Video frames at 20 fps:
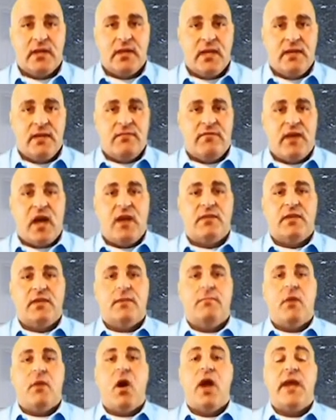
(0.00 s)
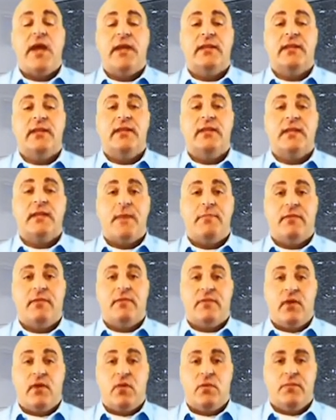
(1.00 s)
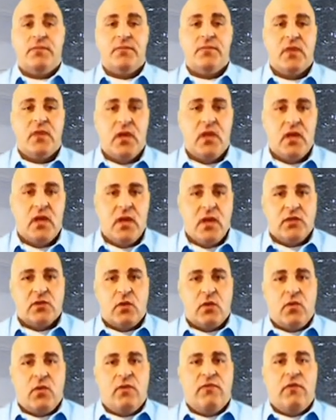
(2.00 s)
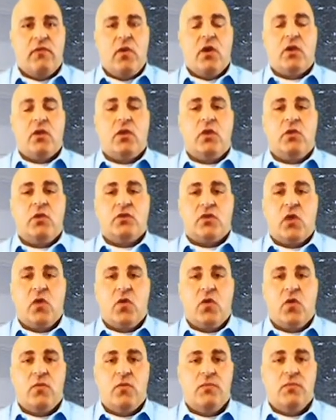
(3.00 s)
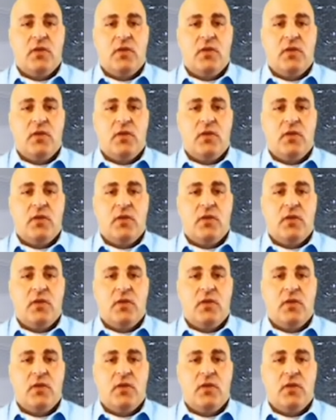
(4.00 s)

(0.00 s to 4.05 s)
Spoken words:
involved in buying this type of a home. So a foreclosed home,